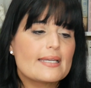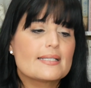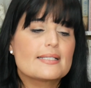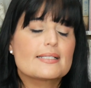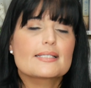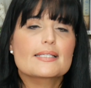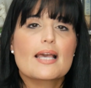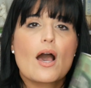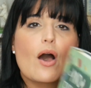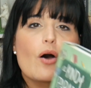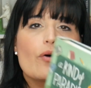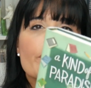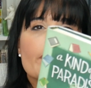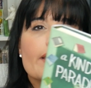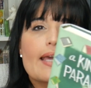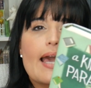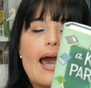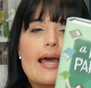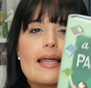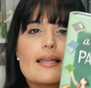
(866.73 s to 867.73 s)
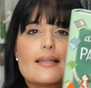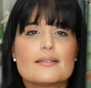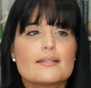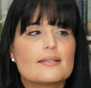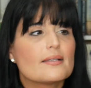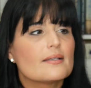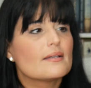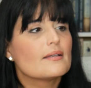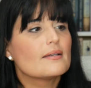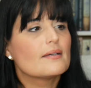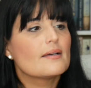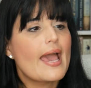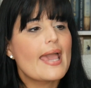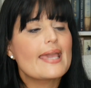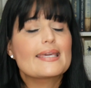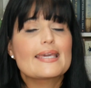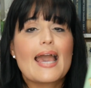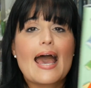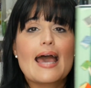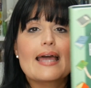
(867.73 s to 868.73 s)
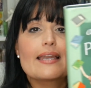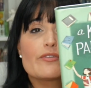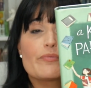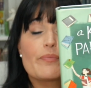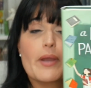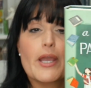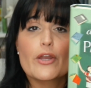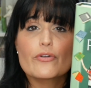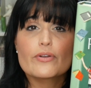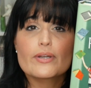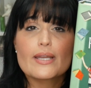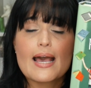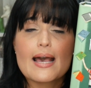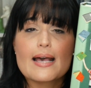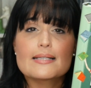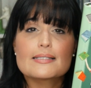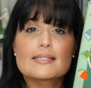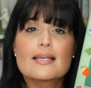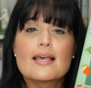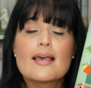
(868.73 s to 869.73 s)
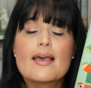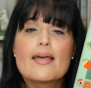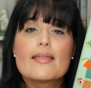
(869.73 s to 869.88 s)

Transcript: and it's called A Kind of Paradise.